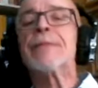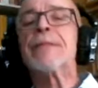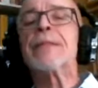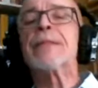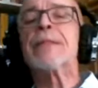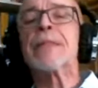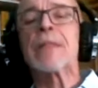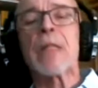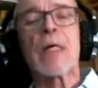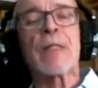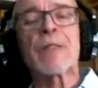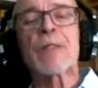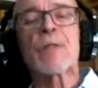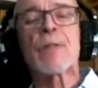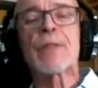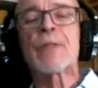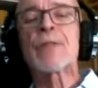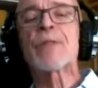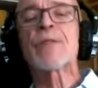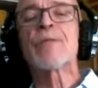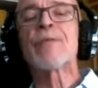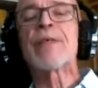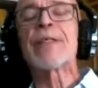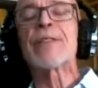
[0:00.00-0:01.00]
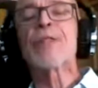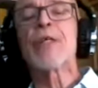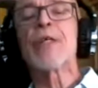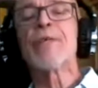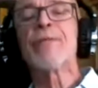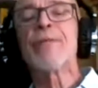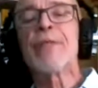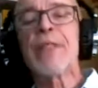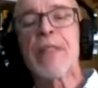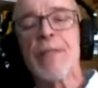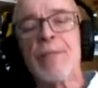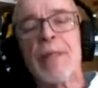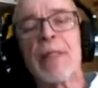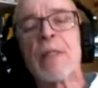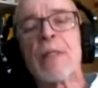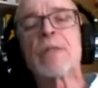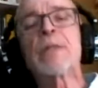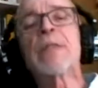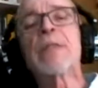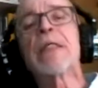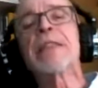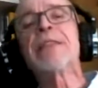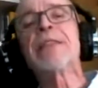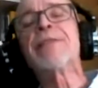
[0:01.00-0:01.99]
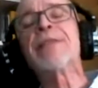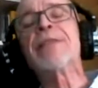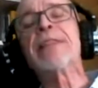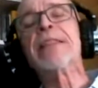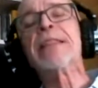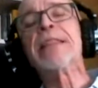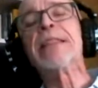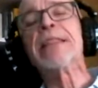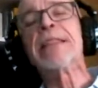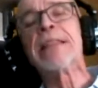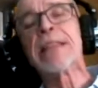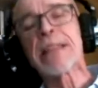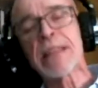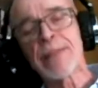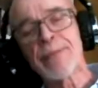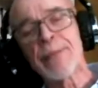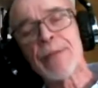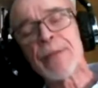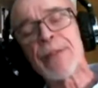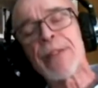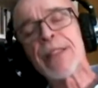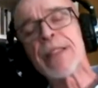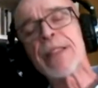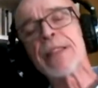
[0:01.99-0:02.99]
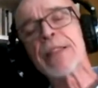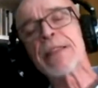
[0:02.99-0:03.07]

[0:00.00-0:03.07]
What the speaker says: the consequences of HIV in my own life and in the community